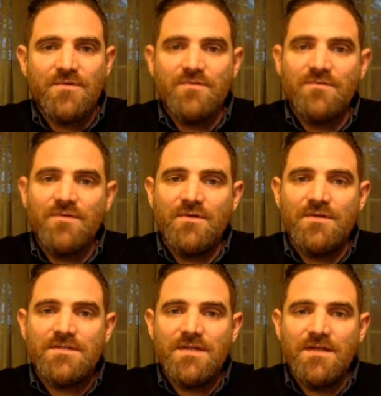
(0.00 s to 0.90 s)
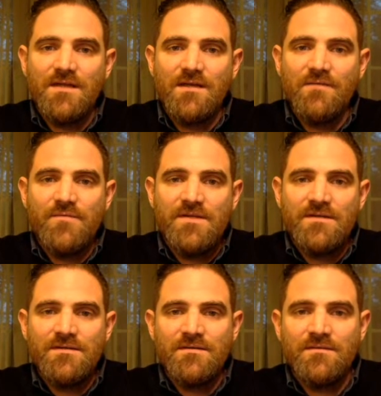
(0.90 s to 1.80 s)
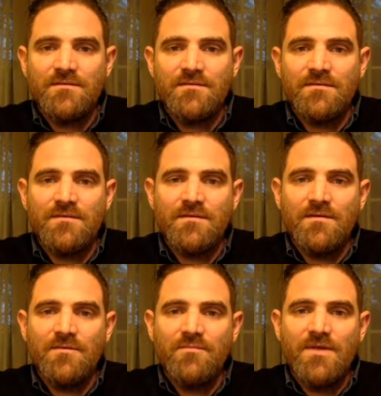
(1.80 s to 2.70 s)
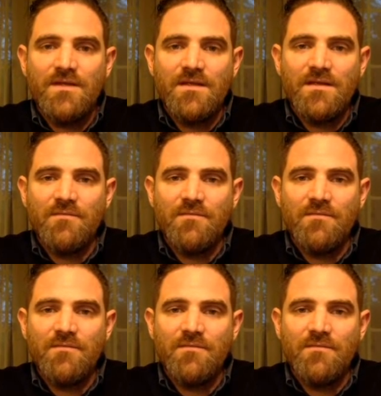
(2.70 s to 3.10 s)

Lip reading: You notice a woman picking